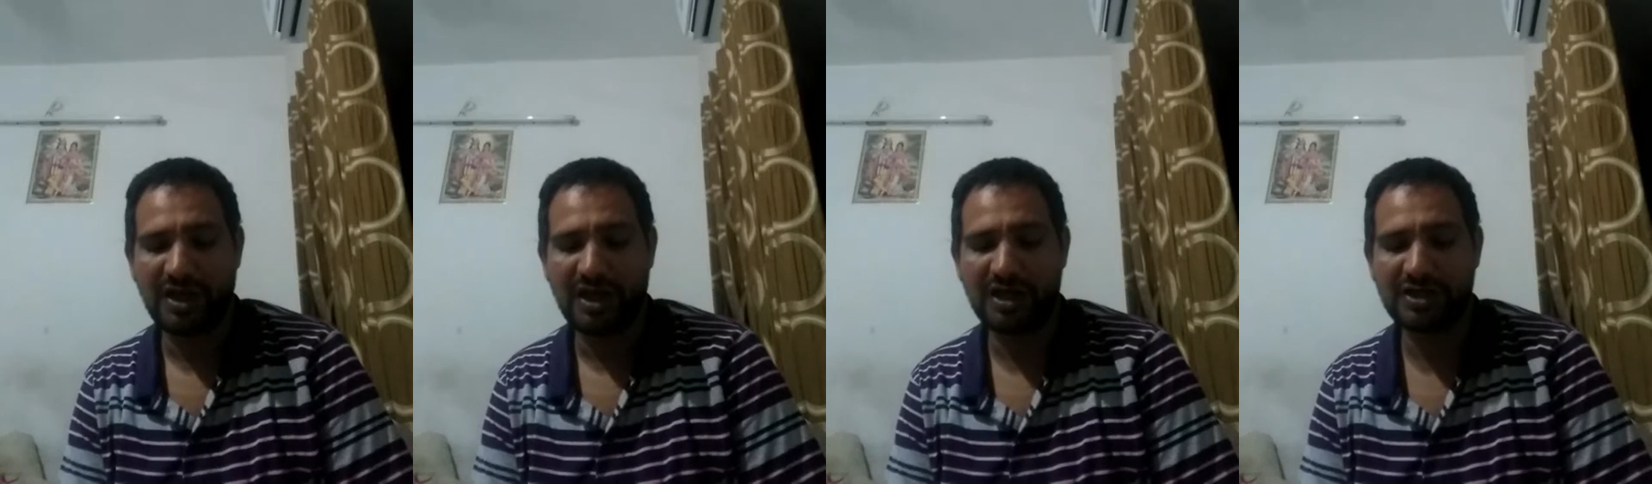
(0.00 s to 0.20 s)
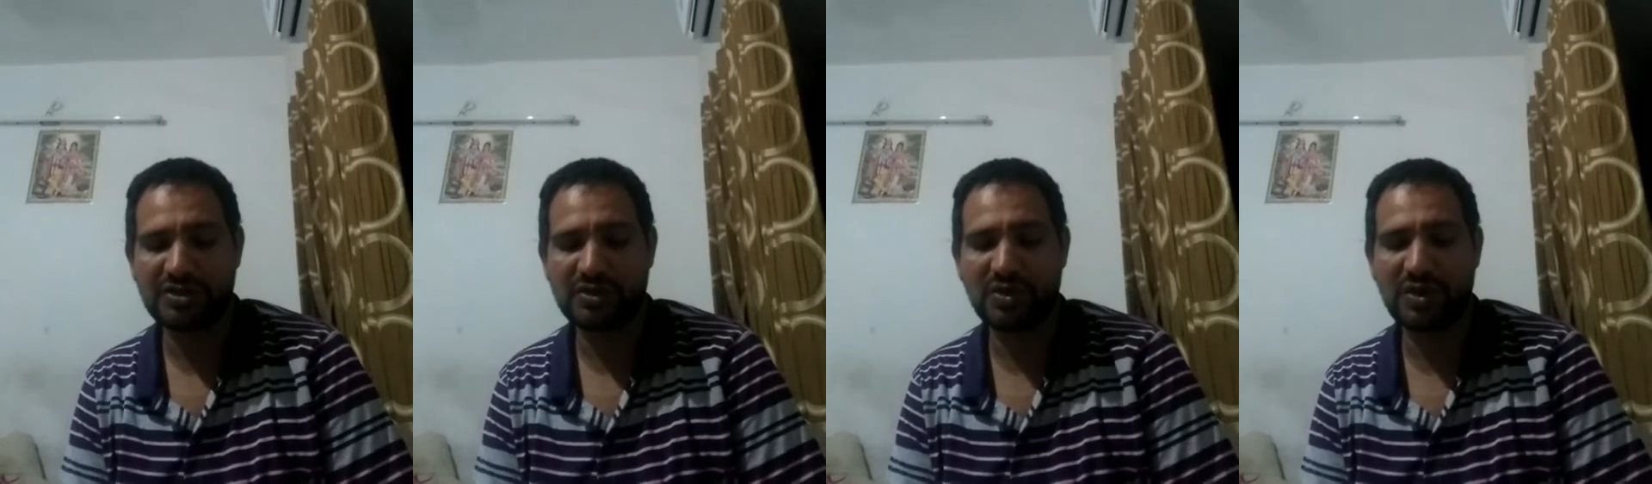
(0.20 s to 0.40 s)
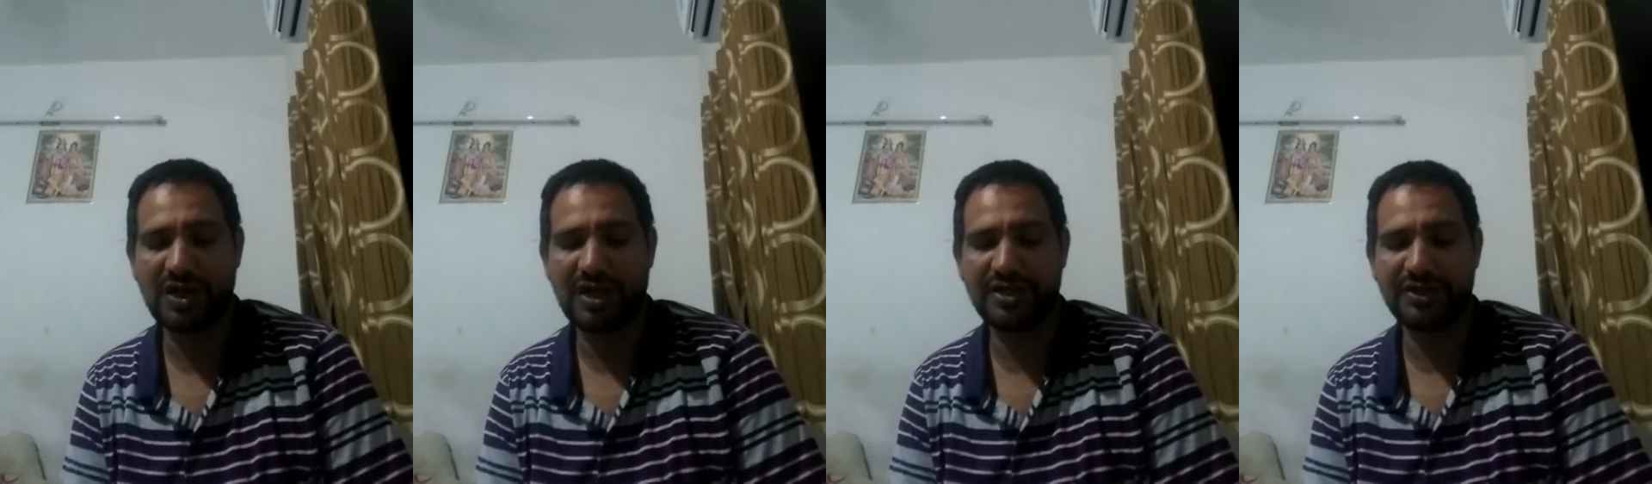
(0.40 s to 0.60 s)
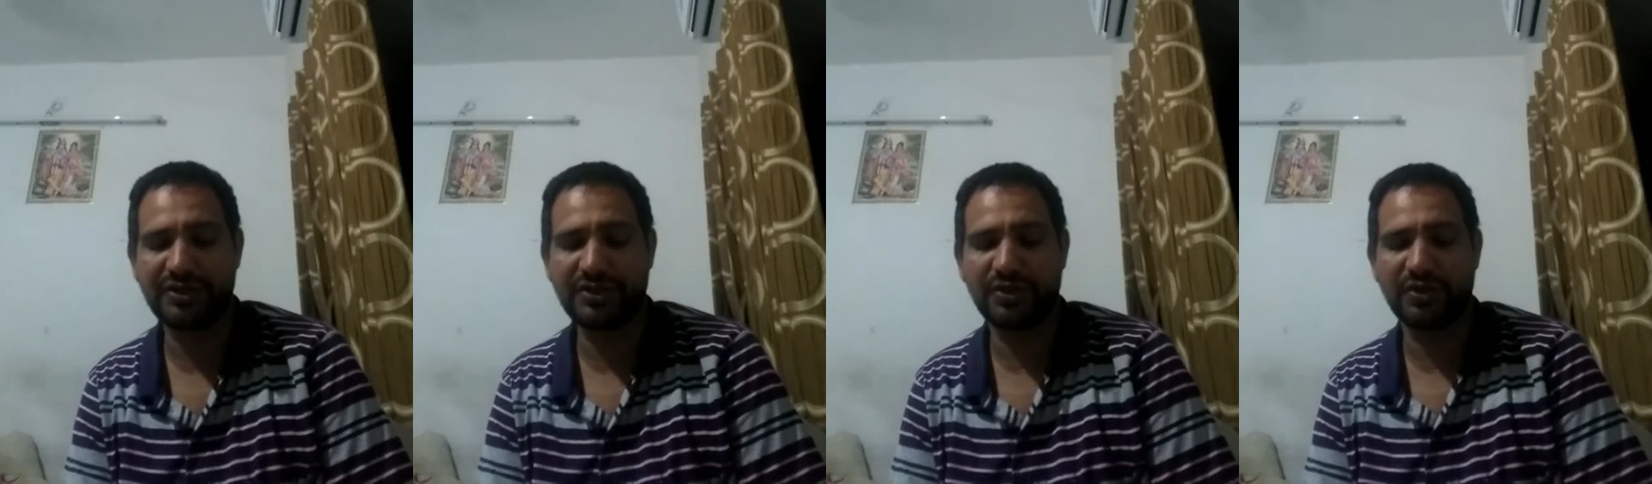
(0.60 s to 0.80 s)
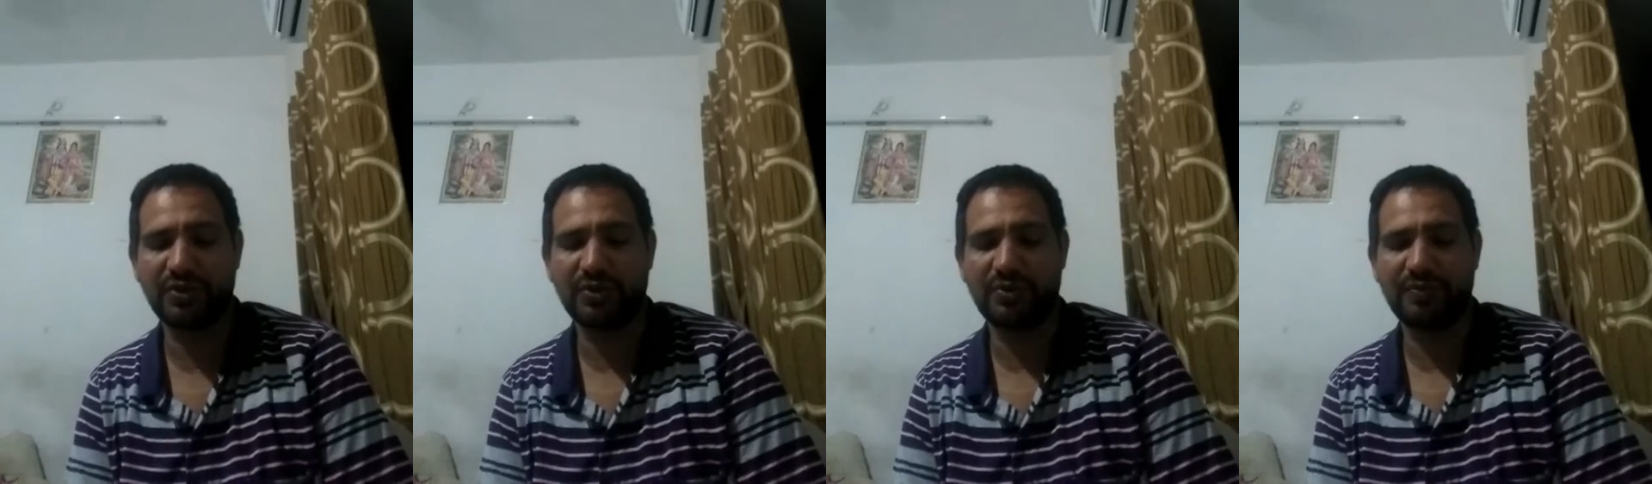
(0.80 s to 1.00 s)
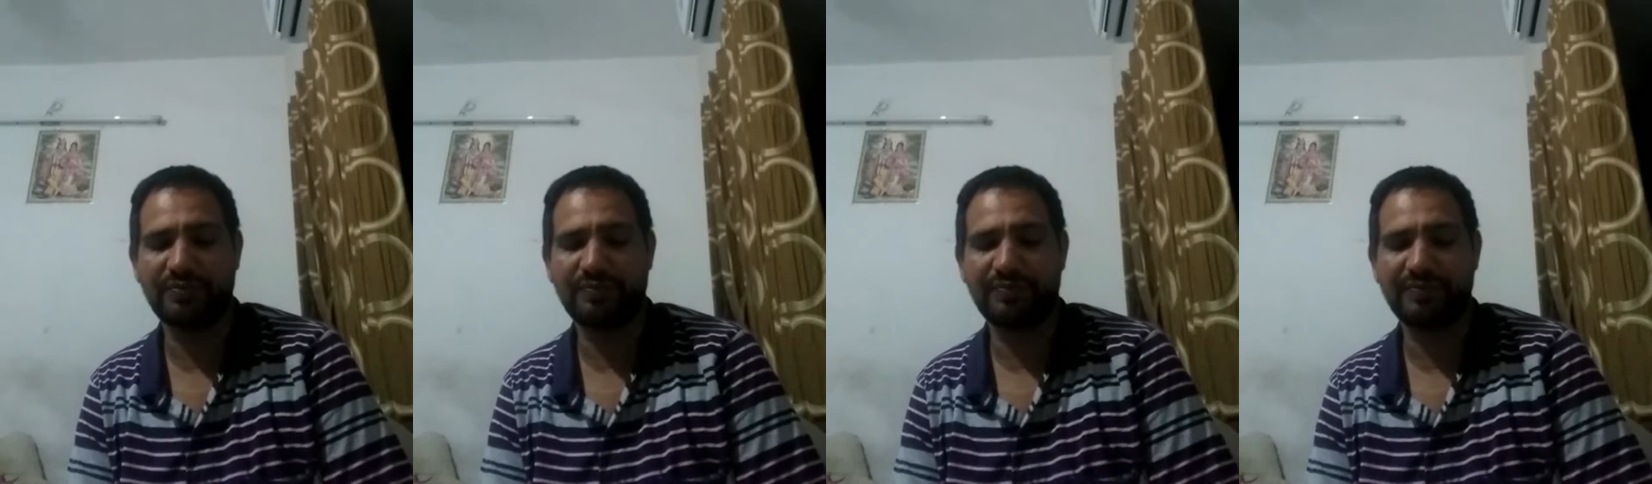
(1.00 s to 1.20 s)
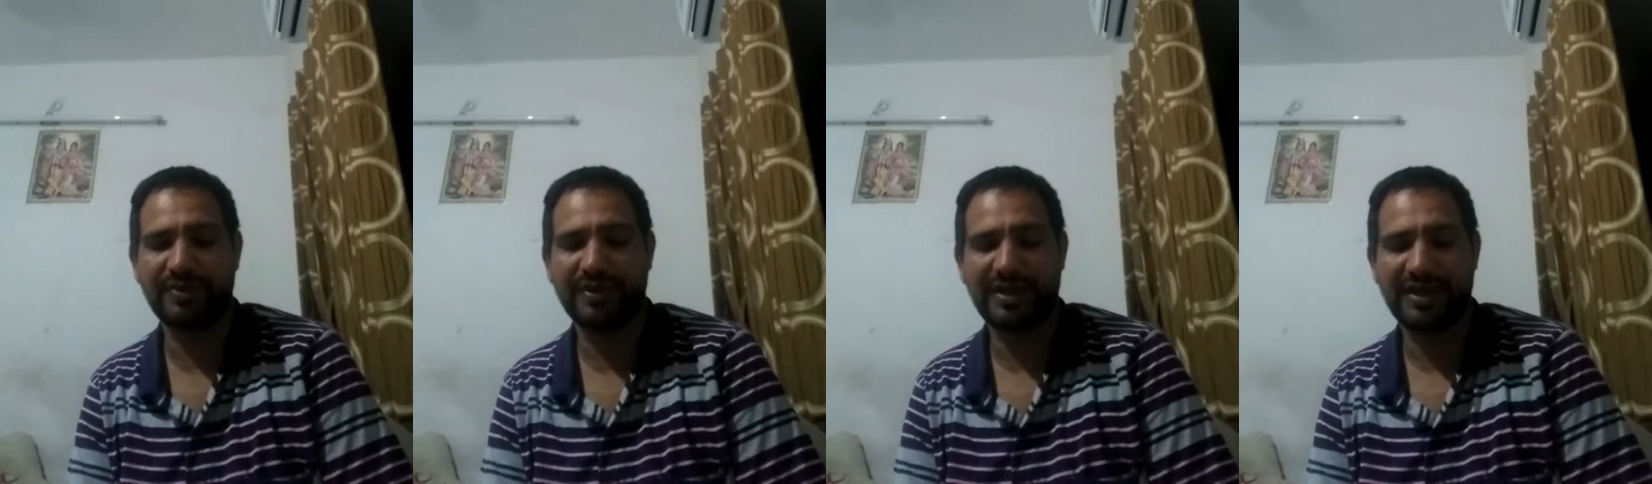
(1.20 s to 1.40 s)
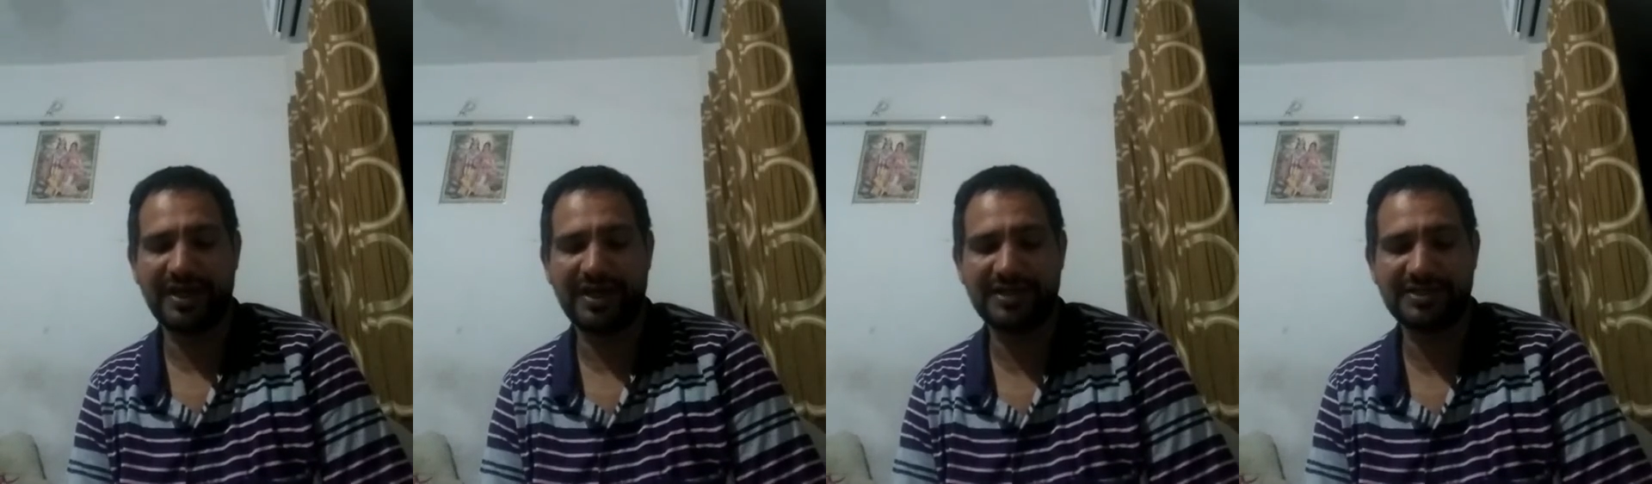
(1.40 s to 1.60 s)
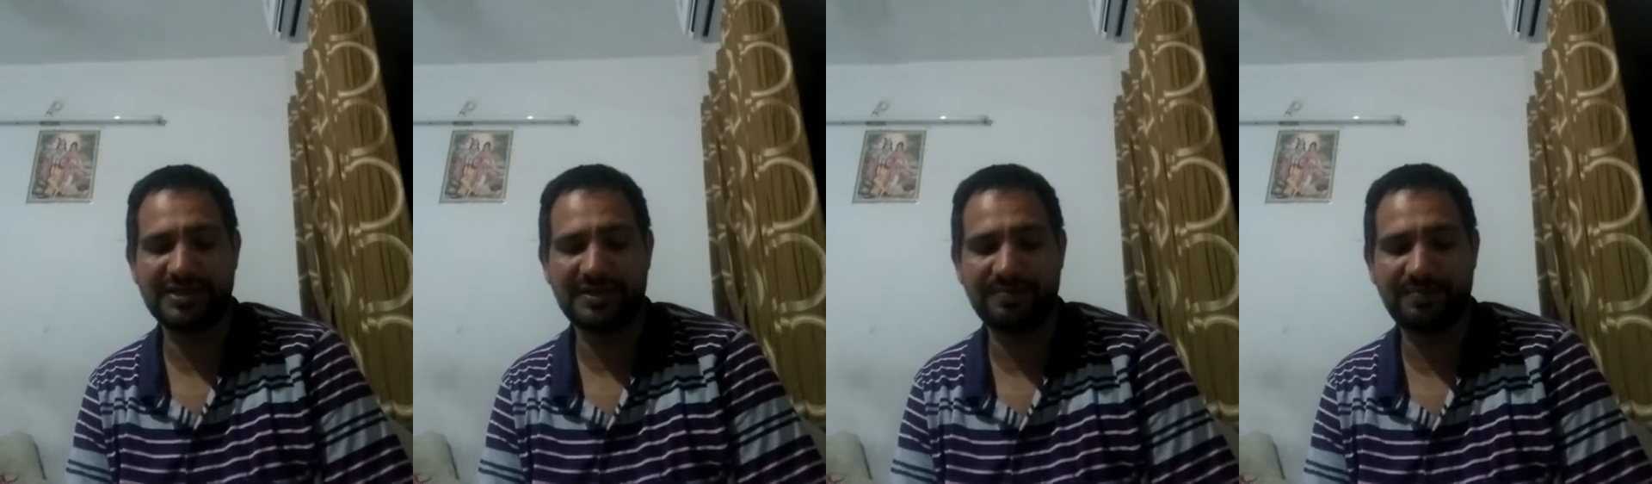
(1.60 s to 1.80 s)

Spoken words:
Asolando as